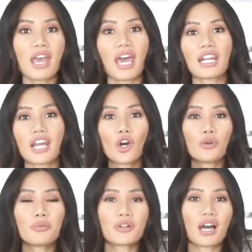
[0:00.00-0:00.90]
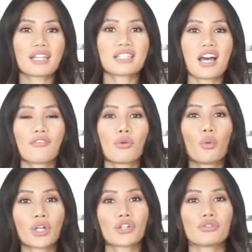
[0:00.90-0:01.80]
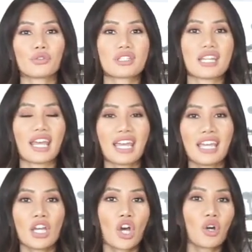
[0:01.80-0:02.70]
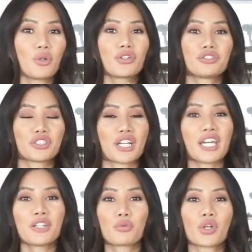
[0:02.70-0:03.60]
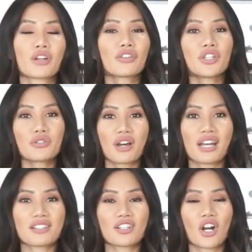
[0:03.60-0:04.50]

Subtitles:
And I hope you guys have a wonderful day, wonderful night, wherever you guys